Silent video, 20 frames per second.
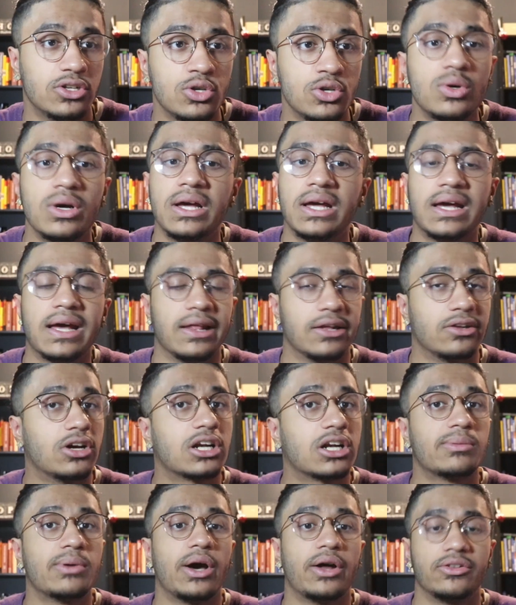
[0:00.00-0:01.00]
And they talked
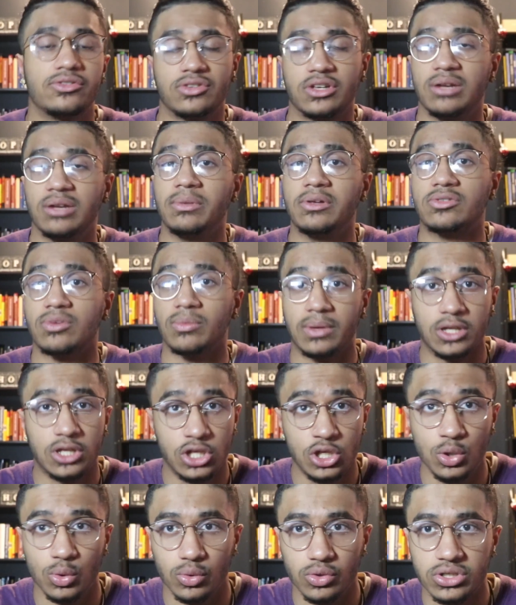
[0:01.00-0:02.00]
about how this is going to be something
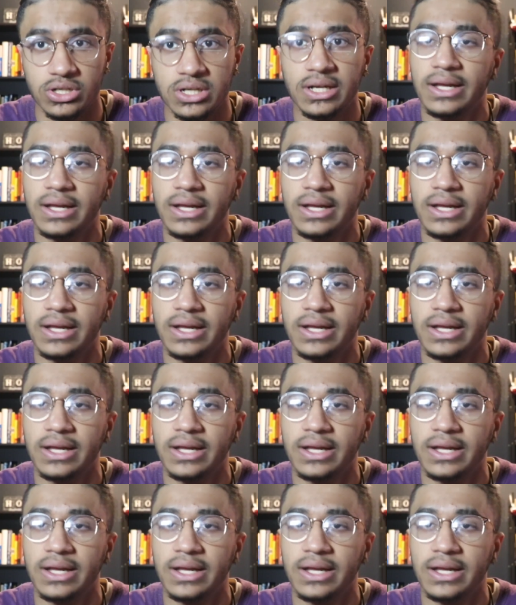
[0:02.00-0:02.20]
huge.